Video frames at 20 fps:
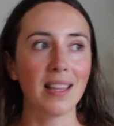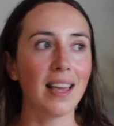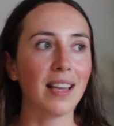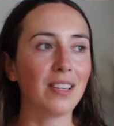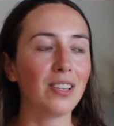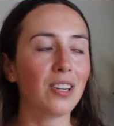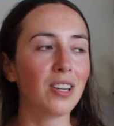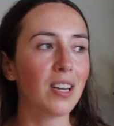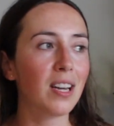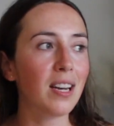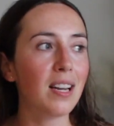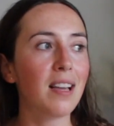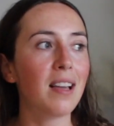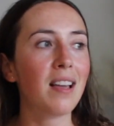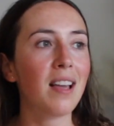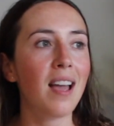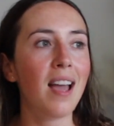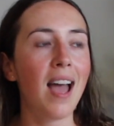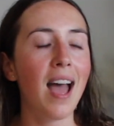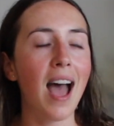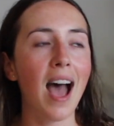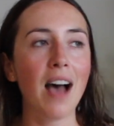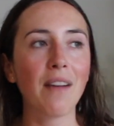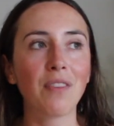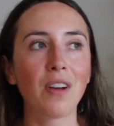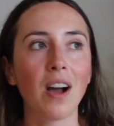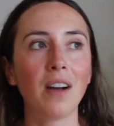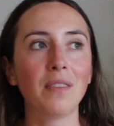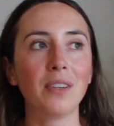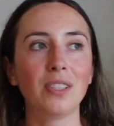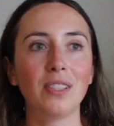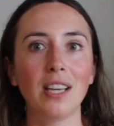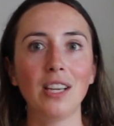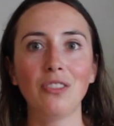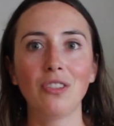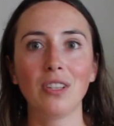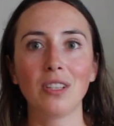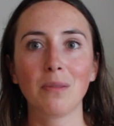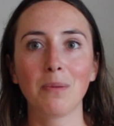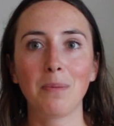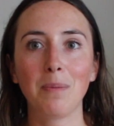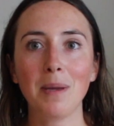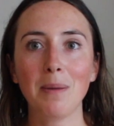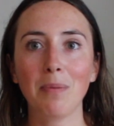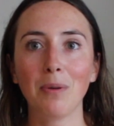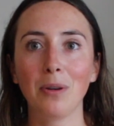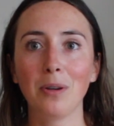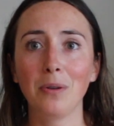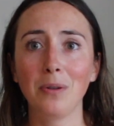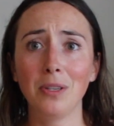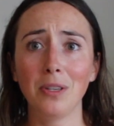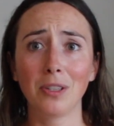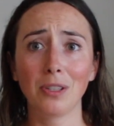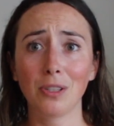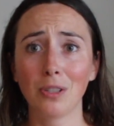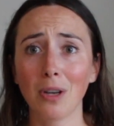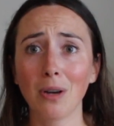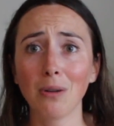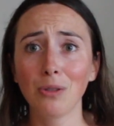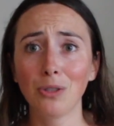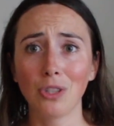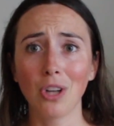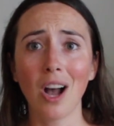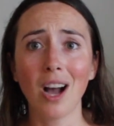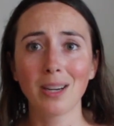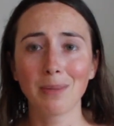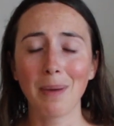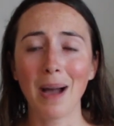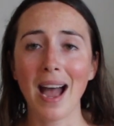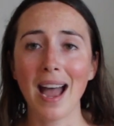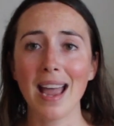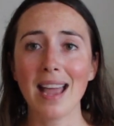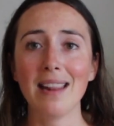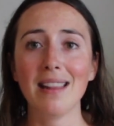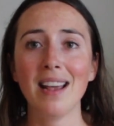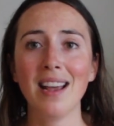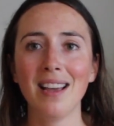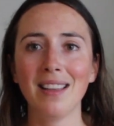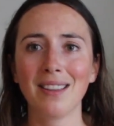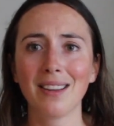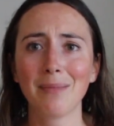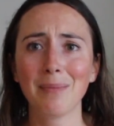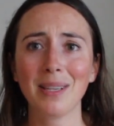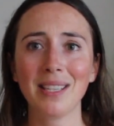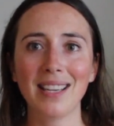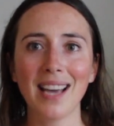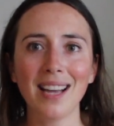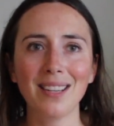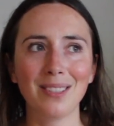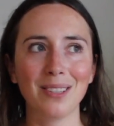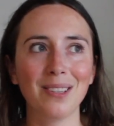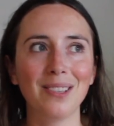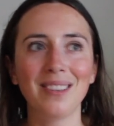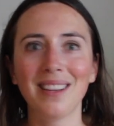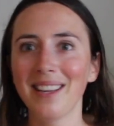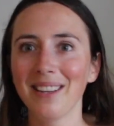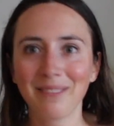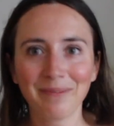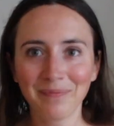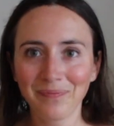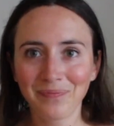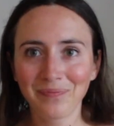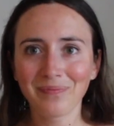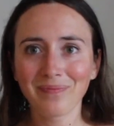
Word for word: Like you're gonna have conversations with people who you're so shocked by, and they're gonna be like, yeah dude, like